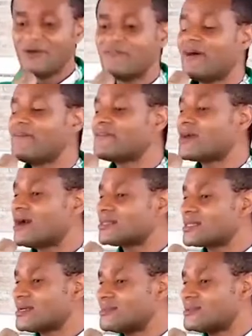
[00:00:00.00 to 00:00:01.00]
4-figure
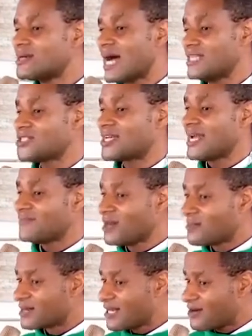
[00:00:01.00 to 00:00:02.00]
table. Are you sure they have
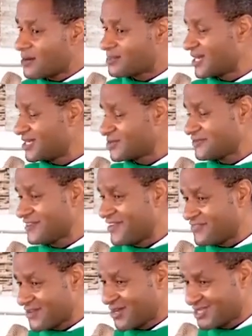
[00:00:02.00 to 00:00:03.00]
not upgraded to
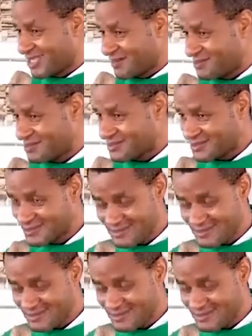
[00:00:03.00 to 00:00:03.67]
5-figure table?